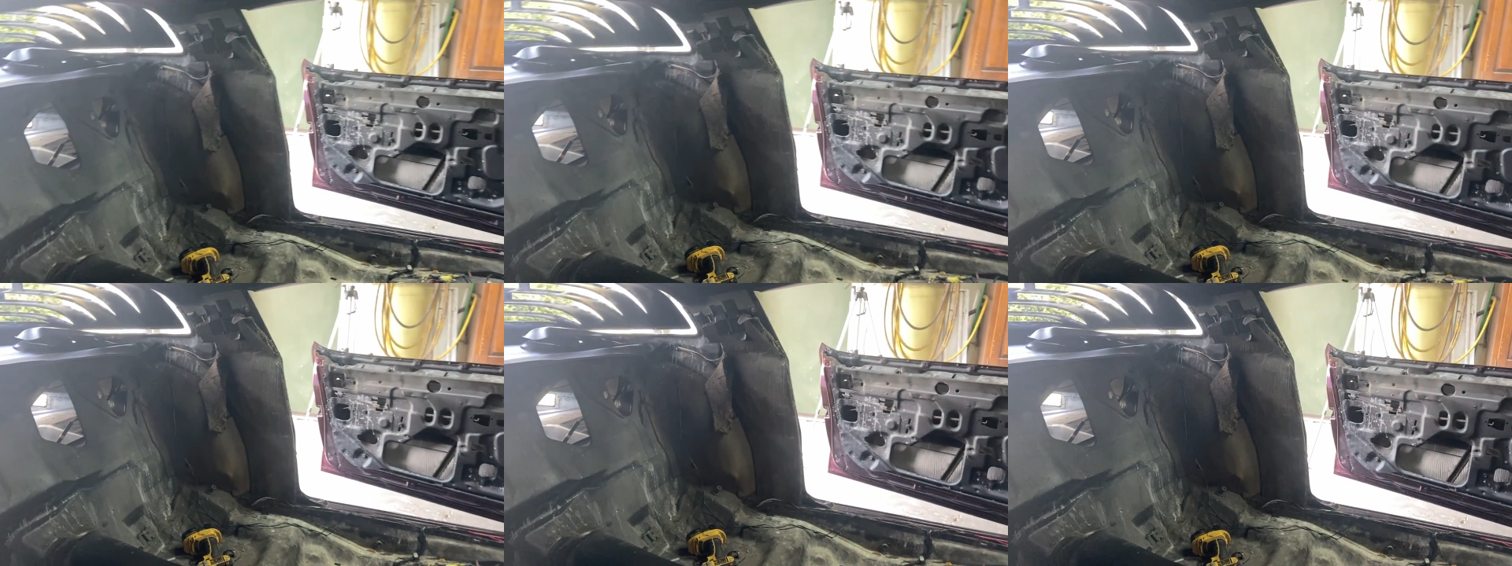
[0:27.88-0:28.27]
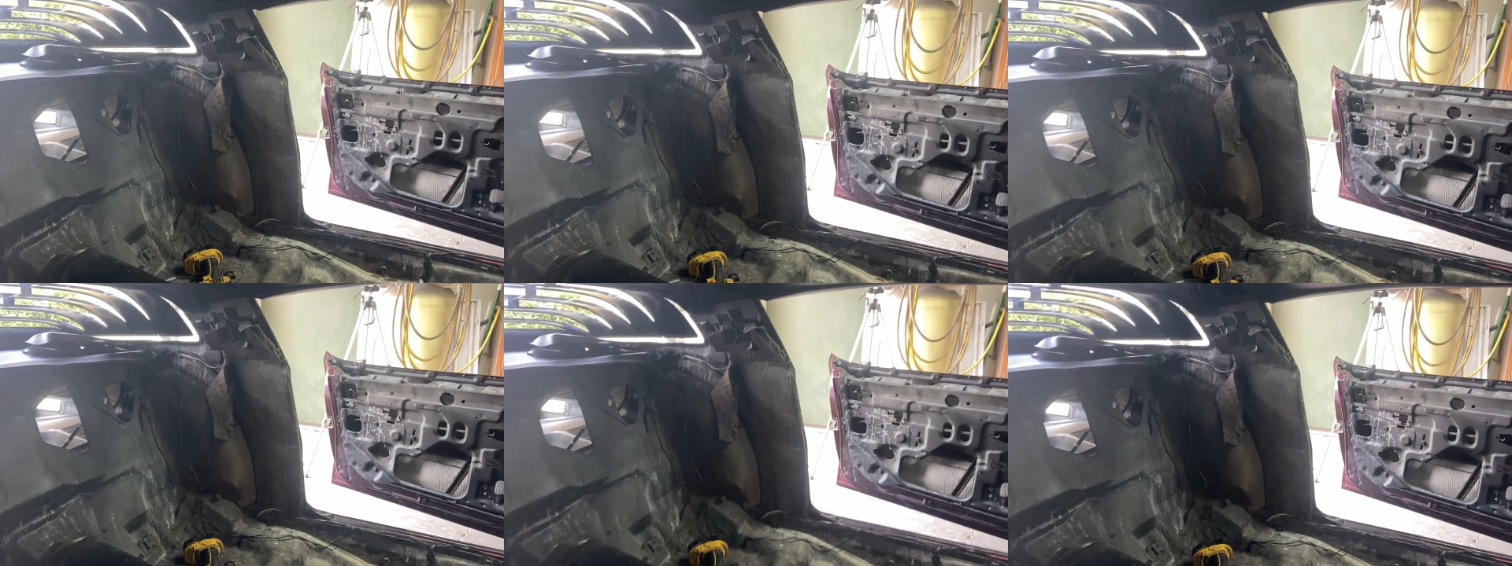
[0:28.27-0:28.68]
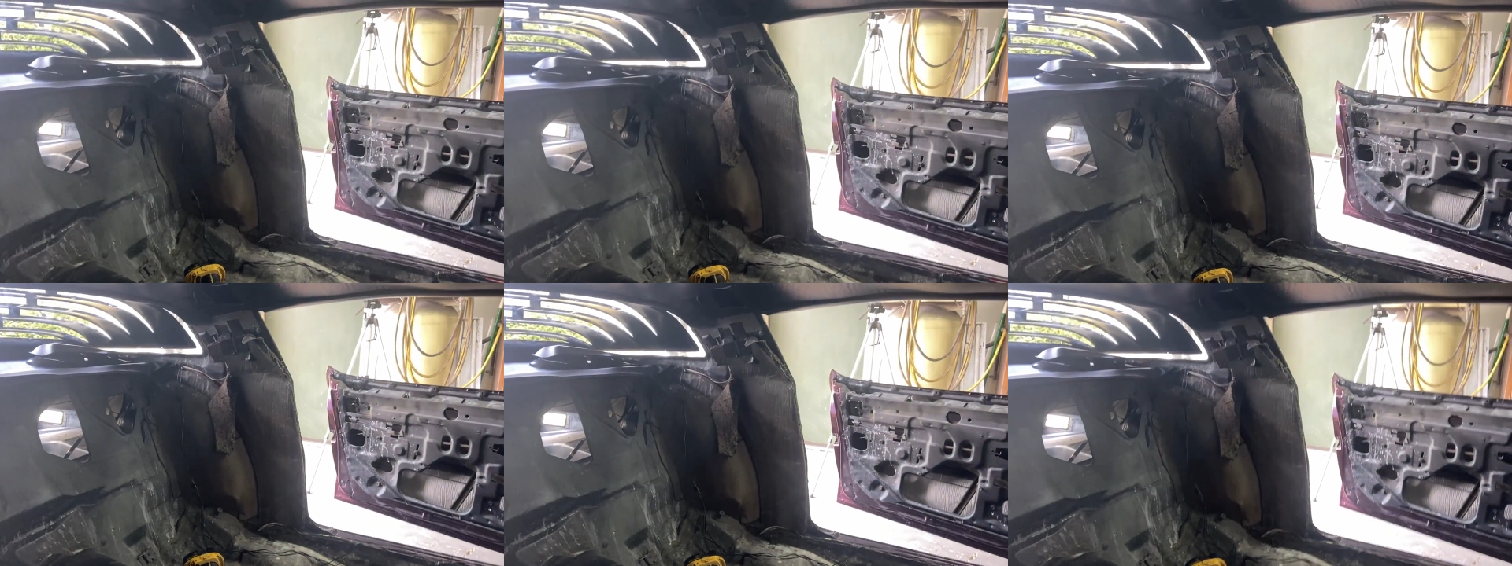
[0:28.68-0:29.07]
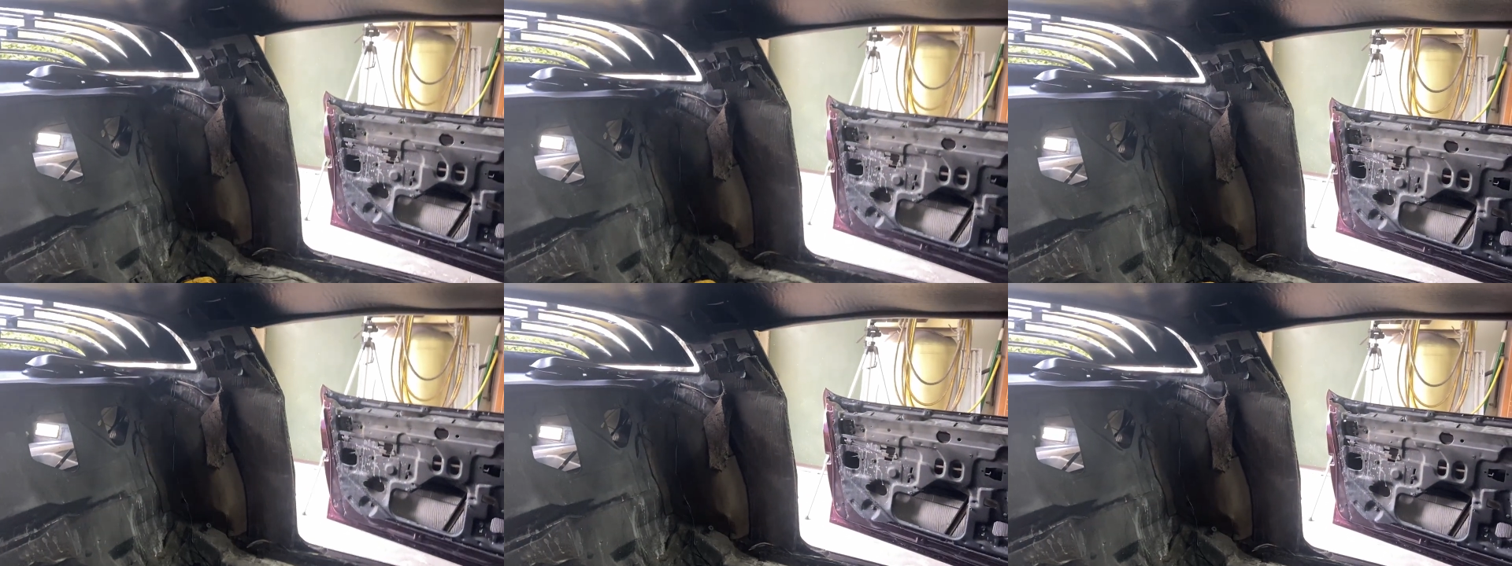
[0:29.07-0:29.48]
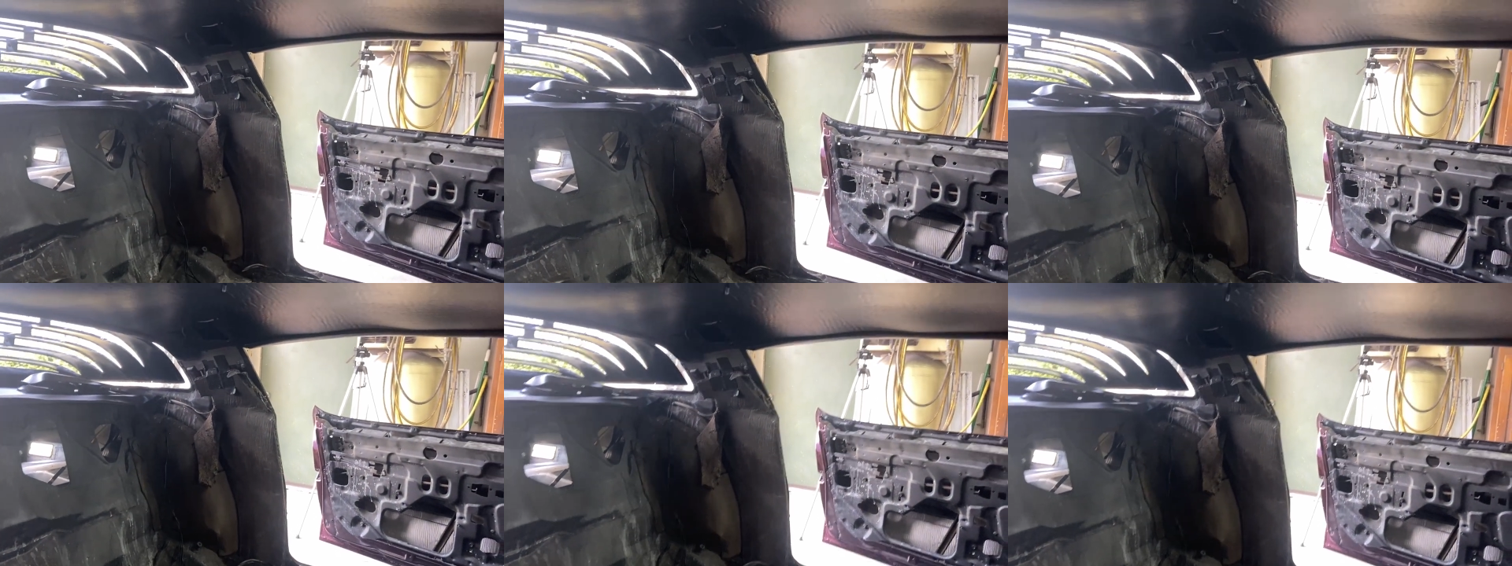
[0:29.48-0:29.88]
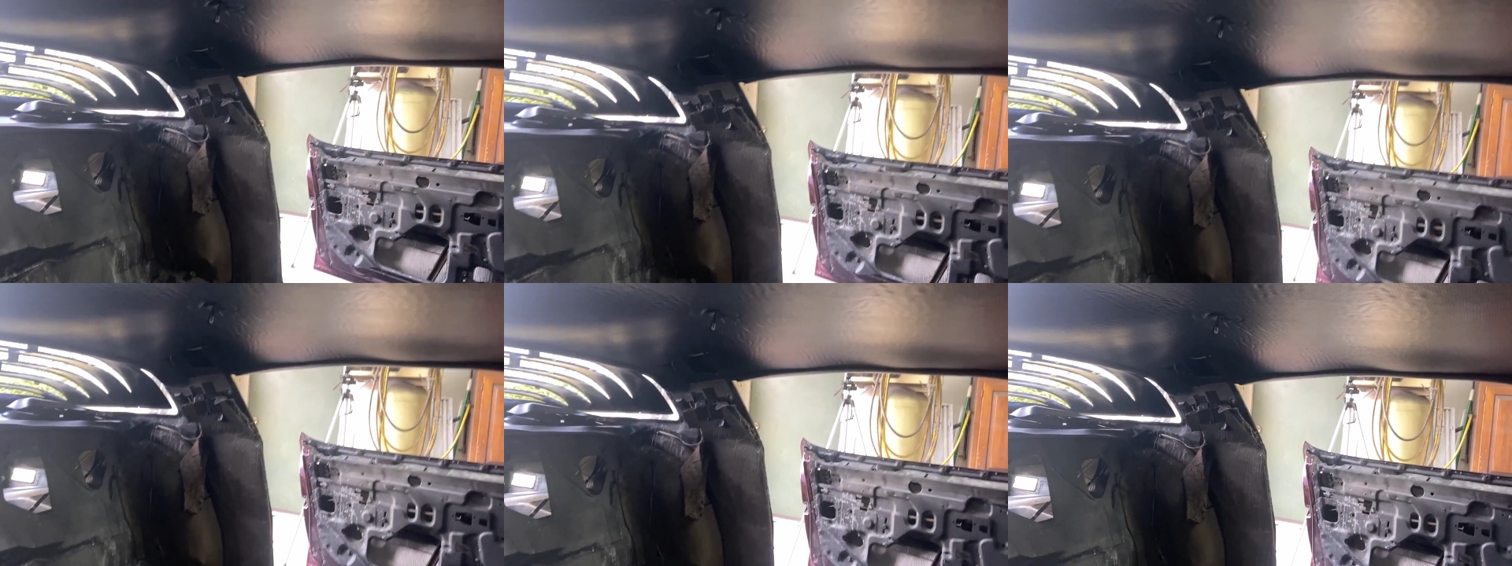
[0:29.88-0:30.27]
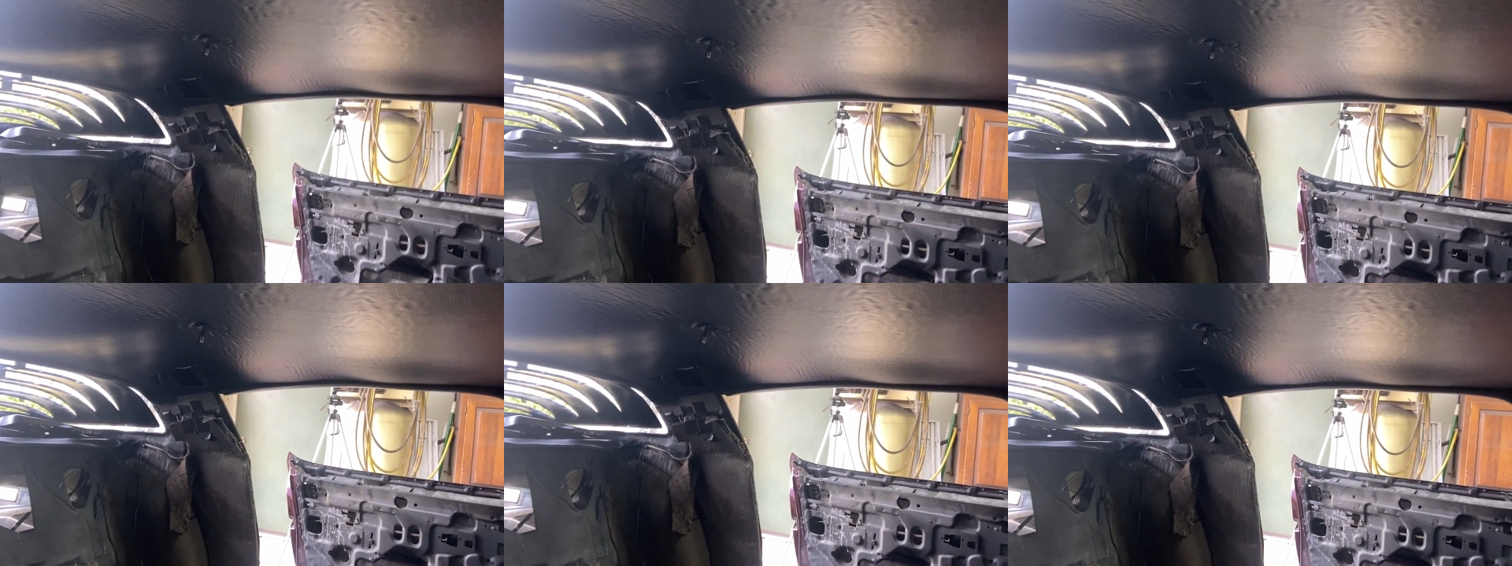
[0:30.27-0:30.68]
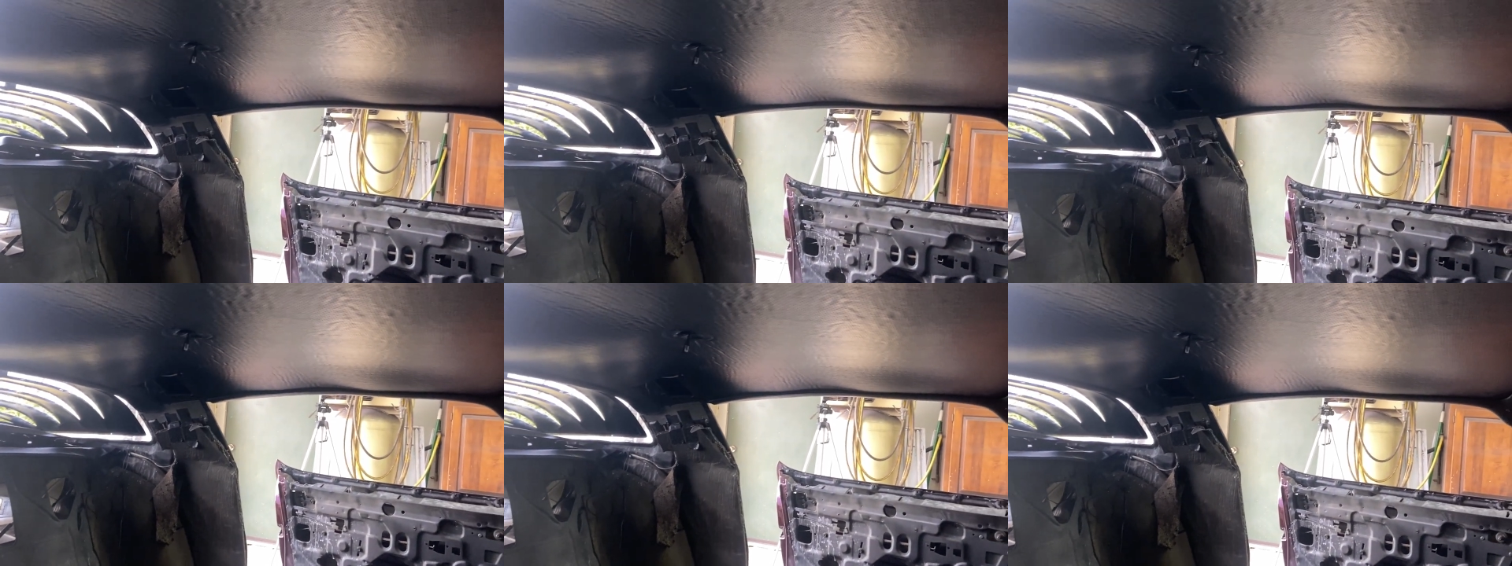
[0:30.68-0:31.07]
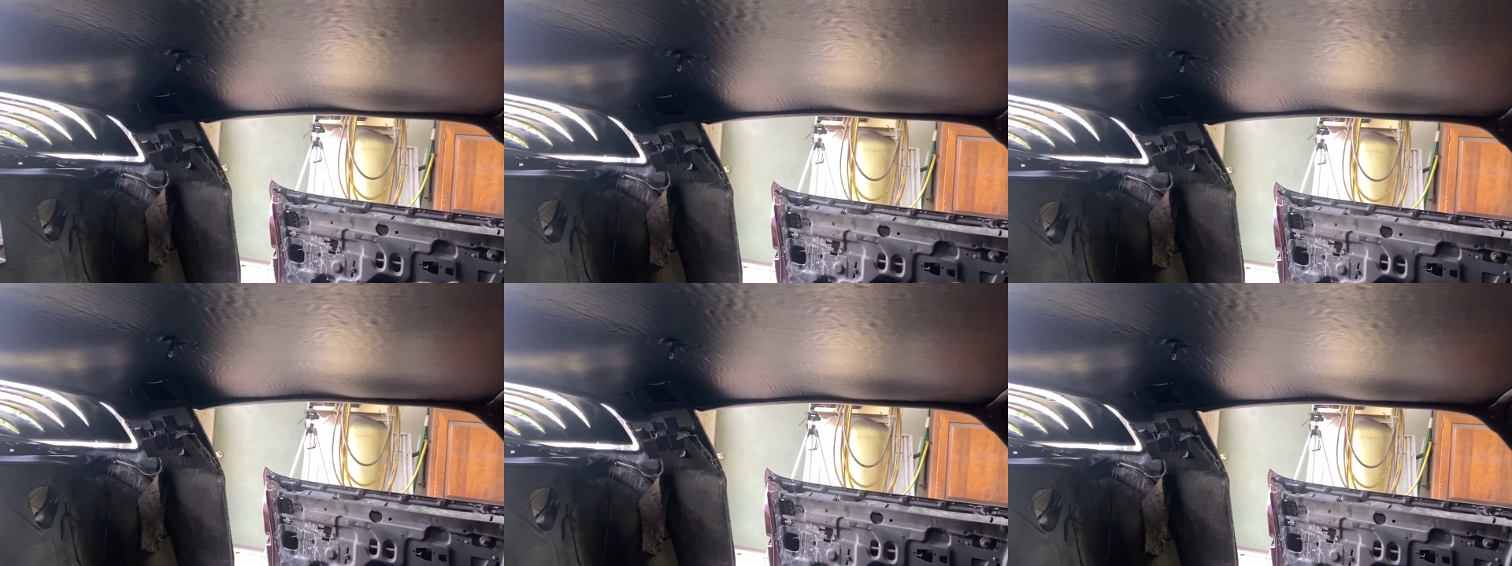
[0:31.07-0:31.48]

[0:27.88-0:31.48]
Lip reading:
(no speaker visible)